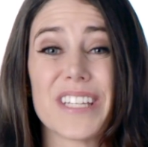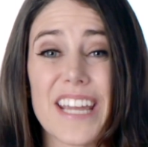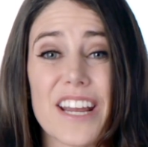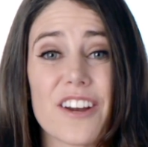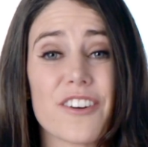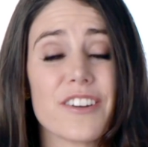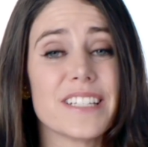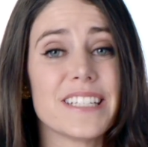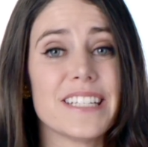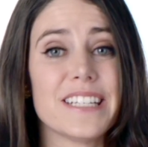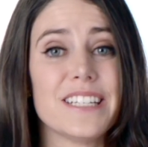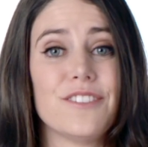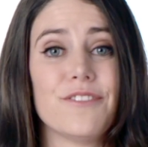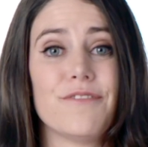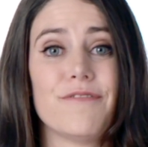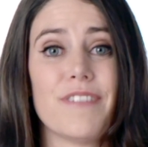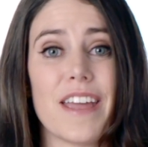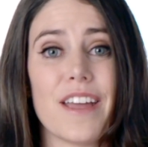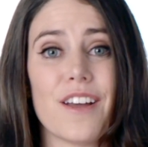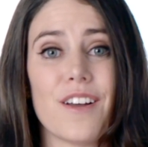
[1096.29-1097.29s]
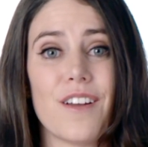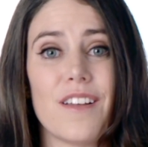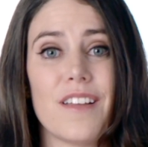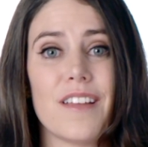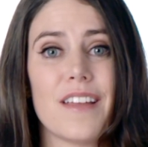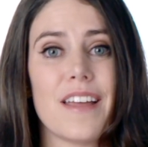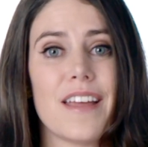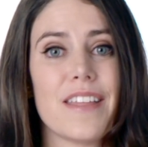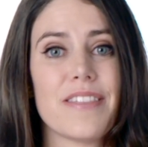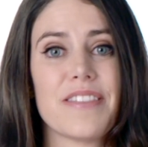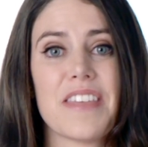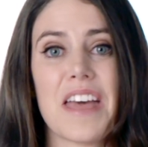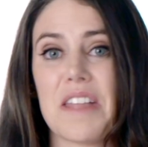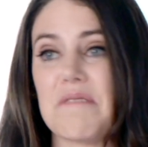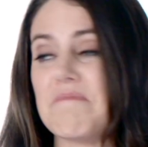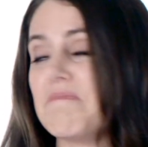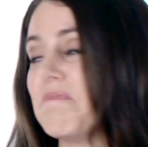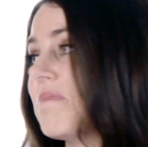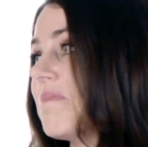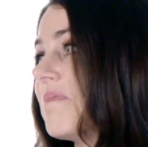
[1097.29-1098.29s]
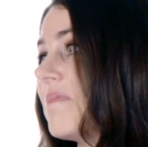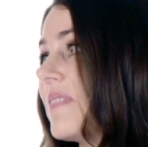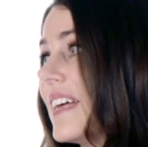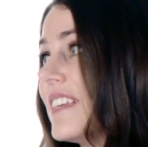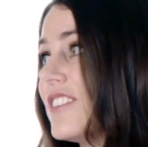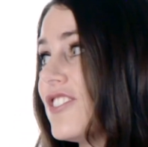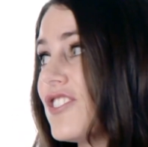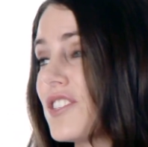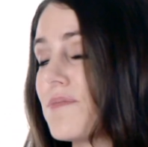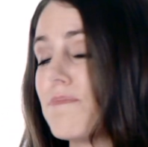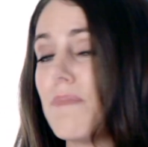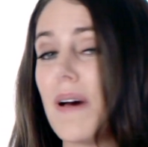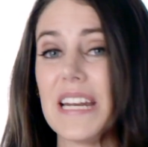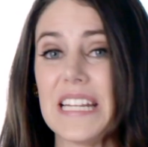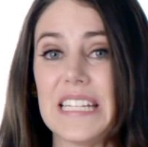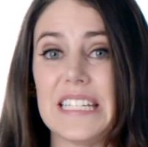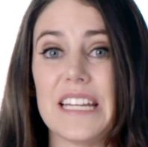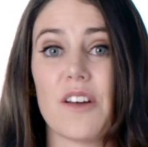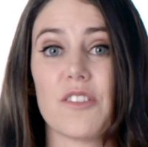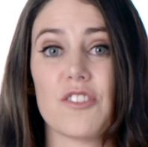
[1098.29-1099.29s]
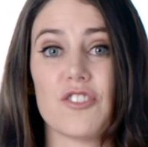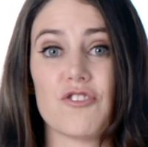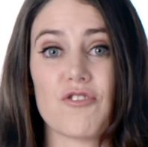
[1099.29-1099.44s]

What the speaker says: guaranteed to fail, then that's just money down the